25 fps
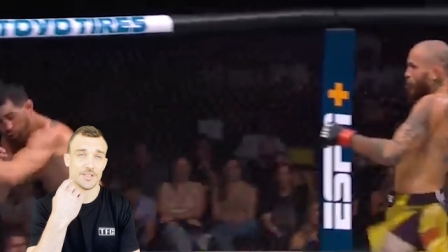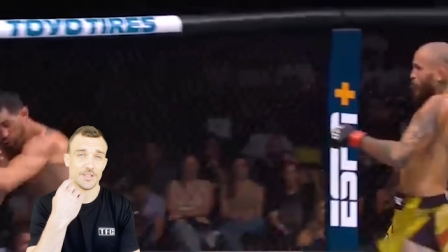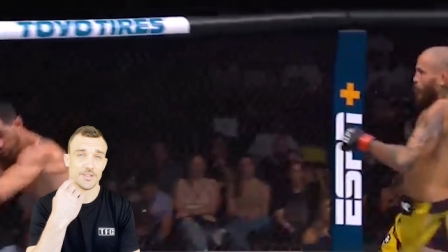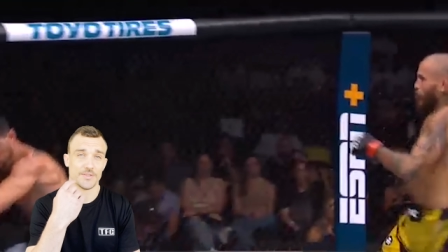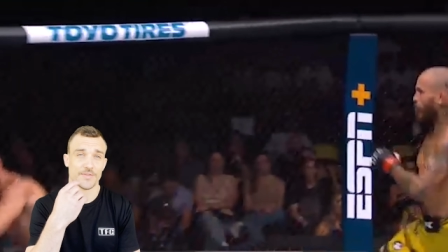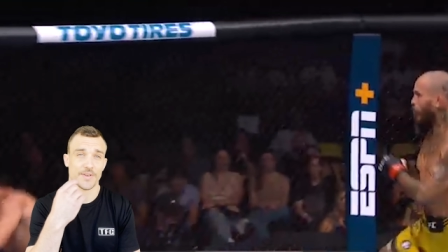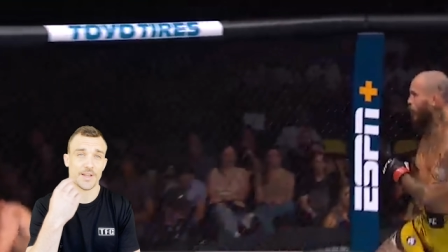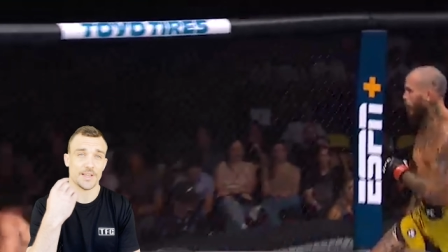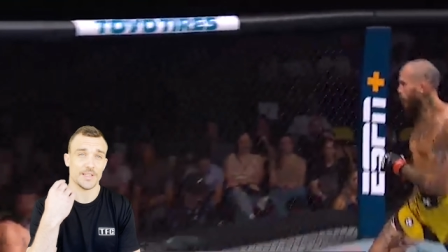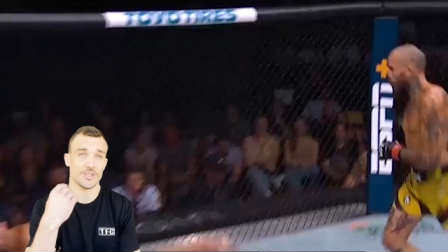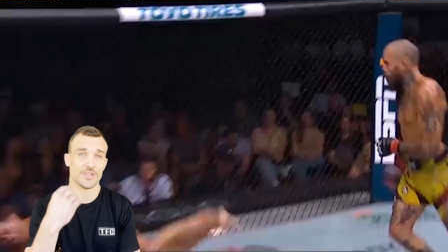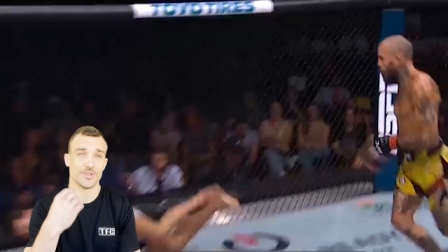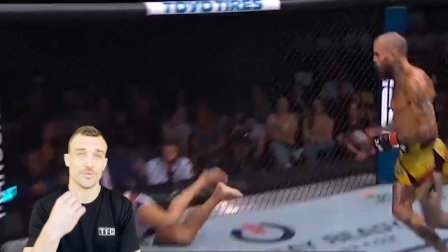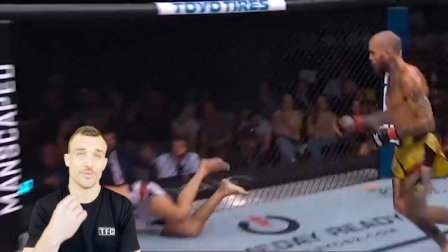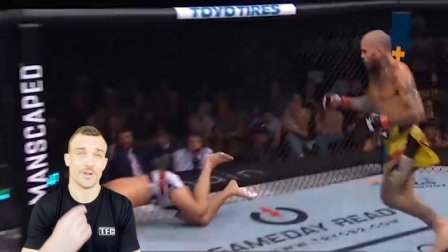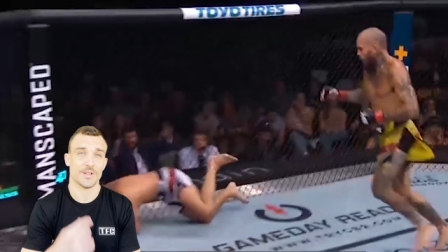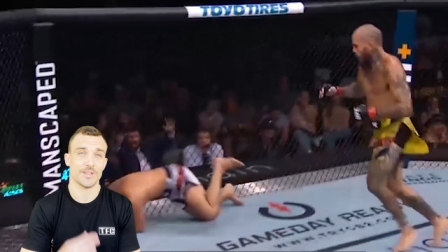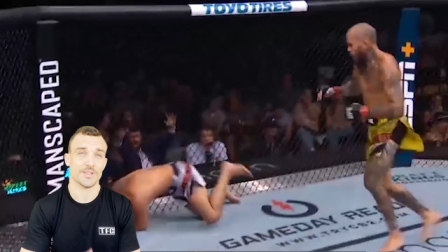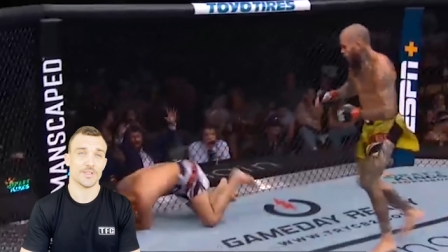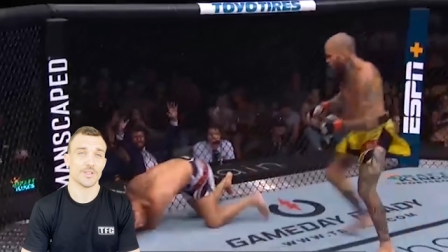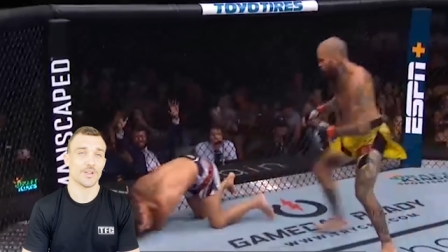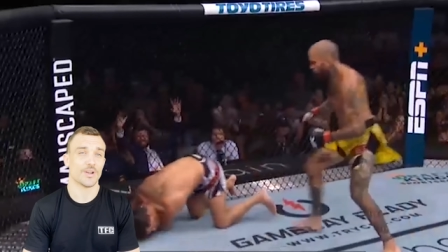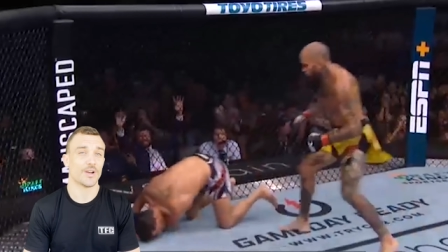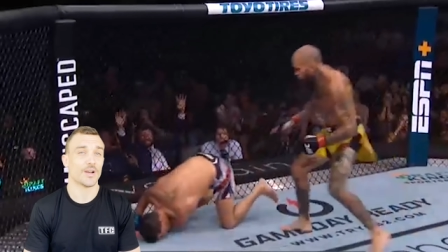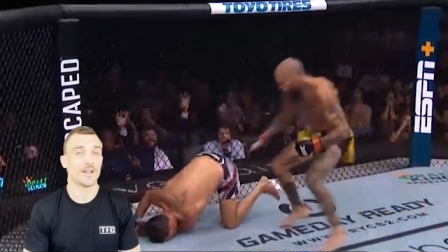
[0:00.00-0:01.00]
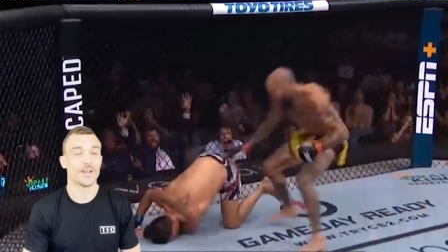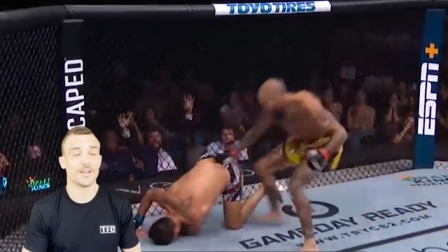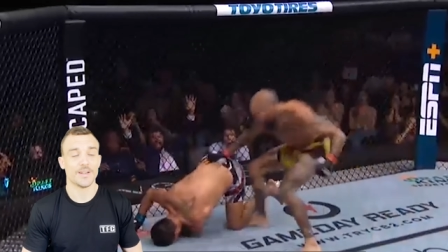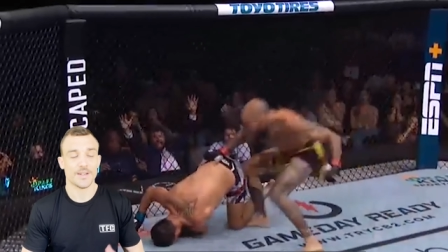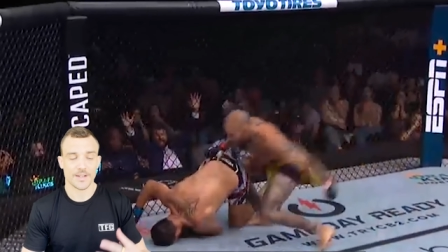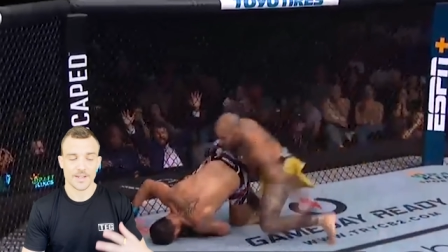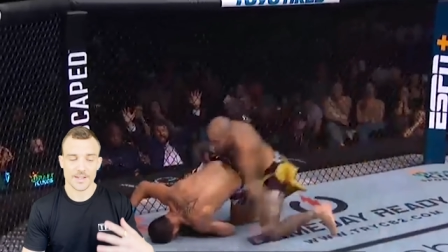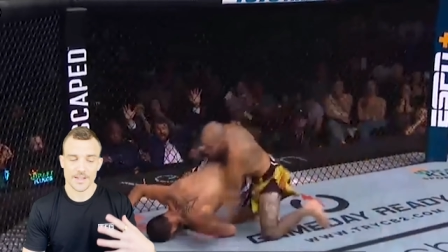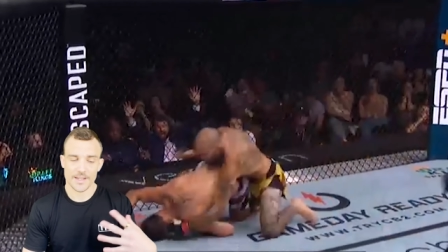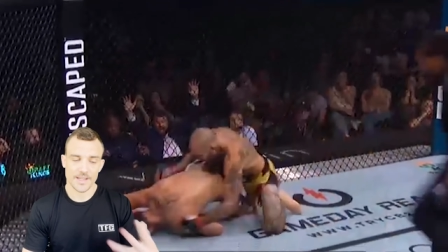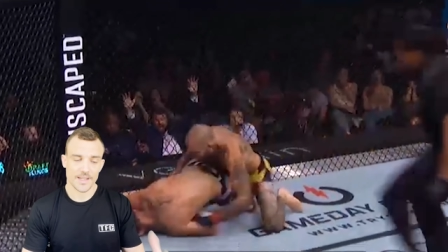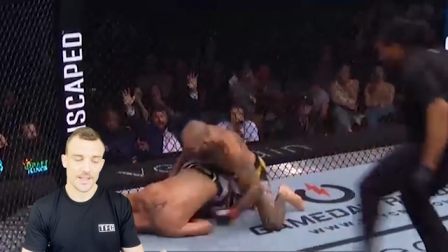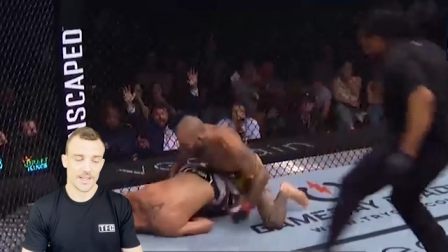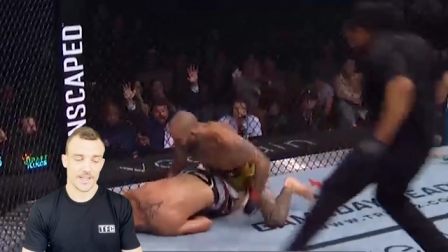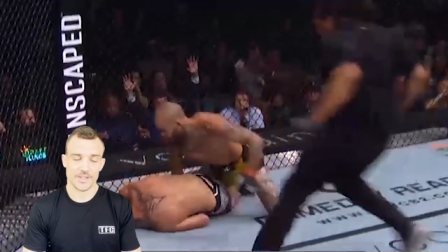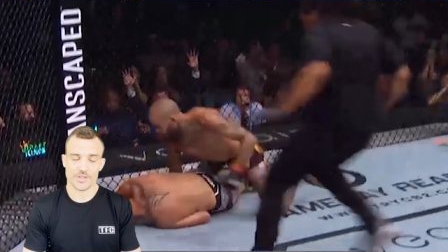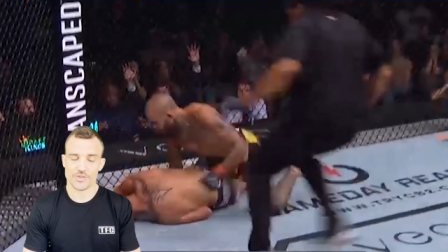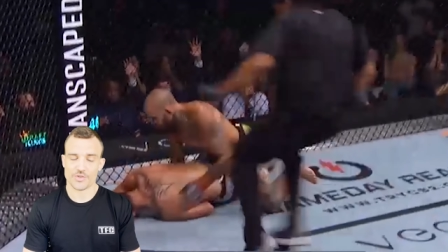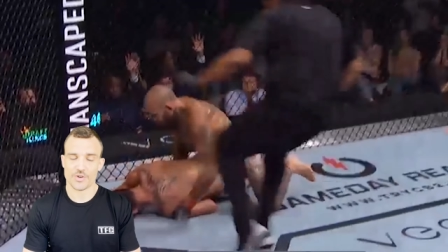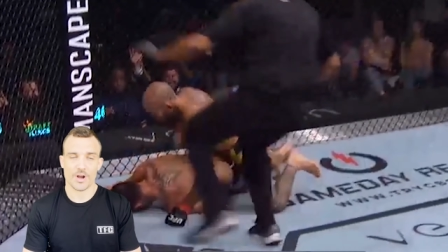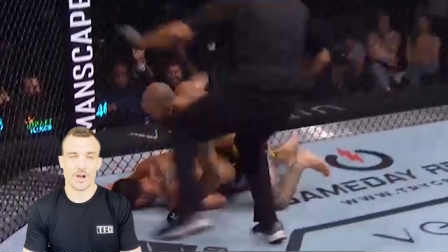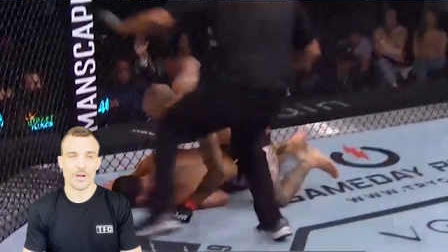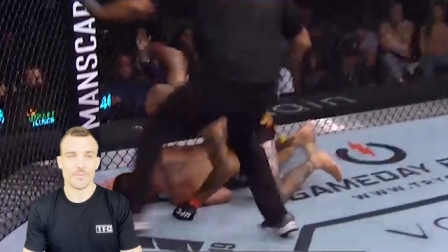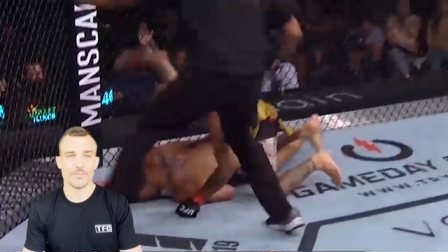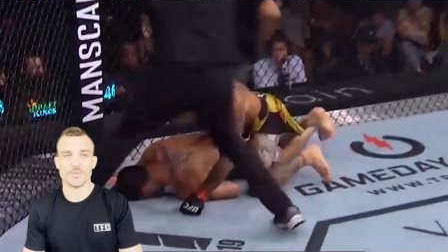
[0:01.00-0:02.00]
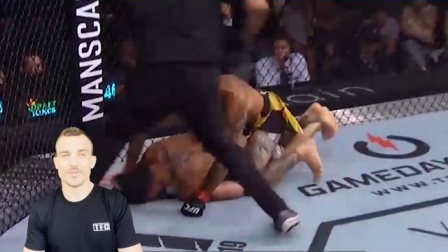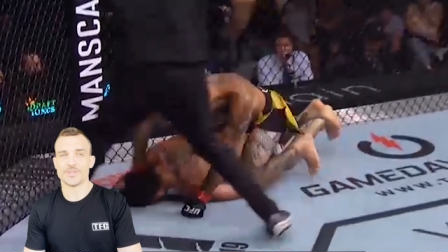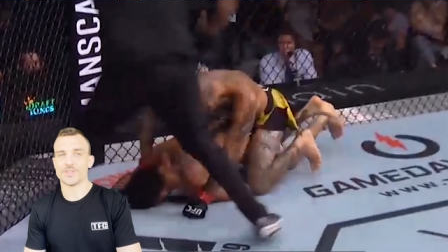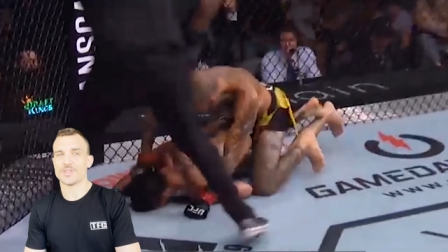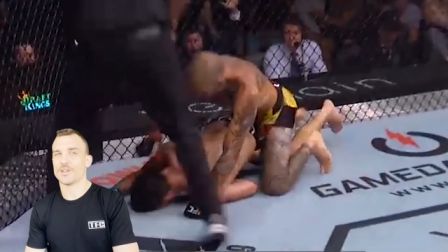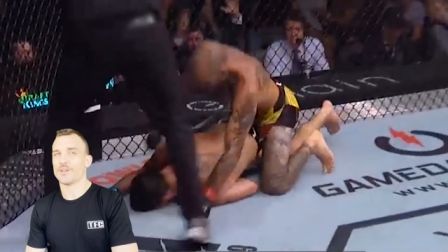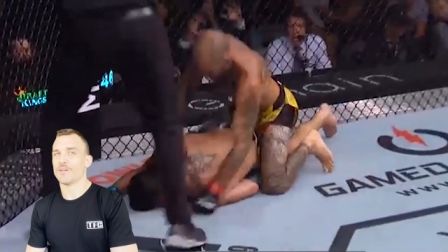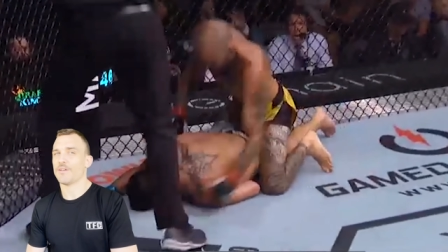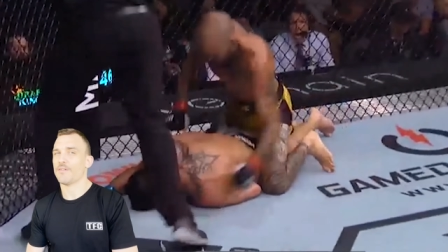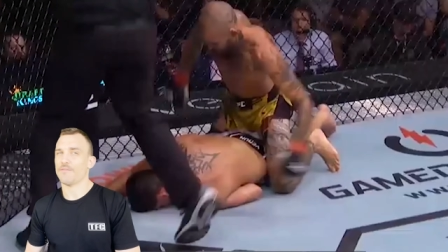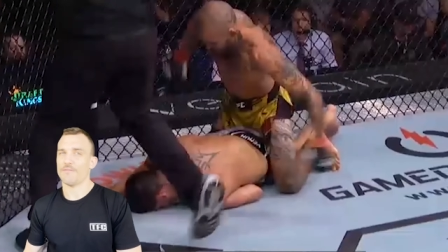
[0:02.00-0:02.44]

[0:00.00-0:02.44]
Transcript: his face to one side. He drops.